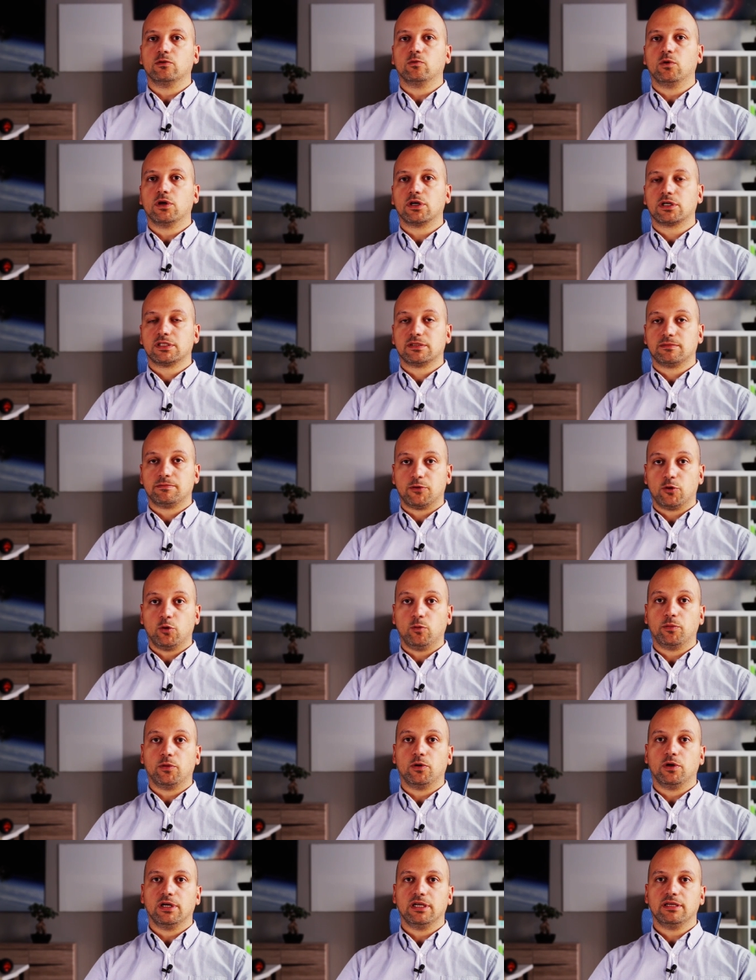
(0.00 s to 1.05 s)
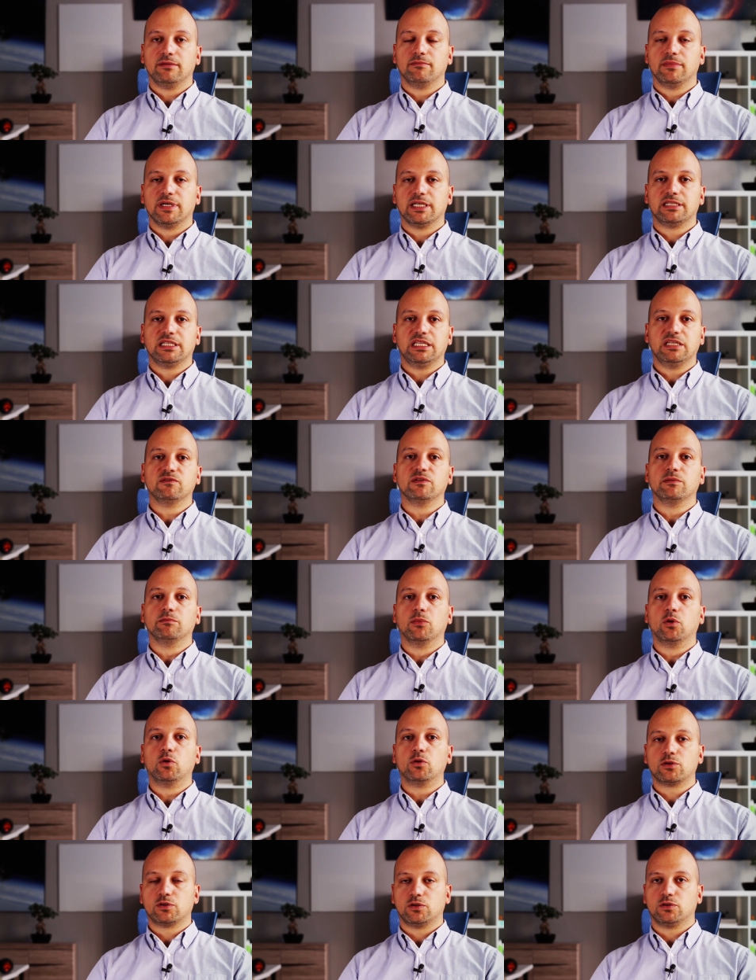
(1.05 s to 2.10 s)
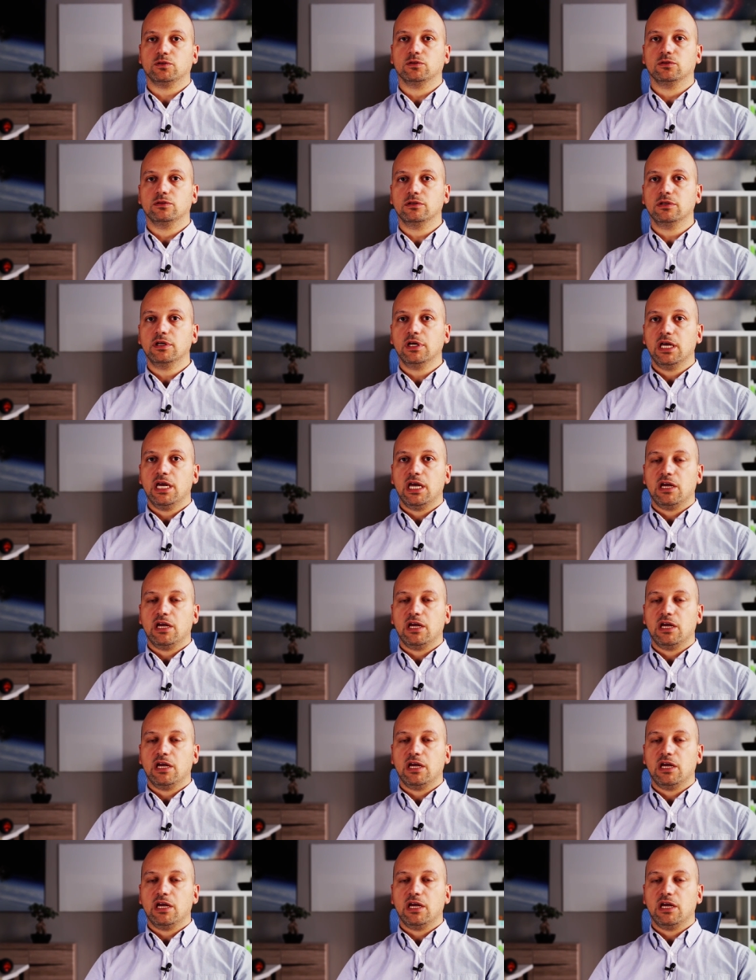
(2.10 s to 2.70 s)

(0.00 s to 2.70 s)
works properly, but even more so,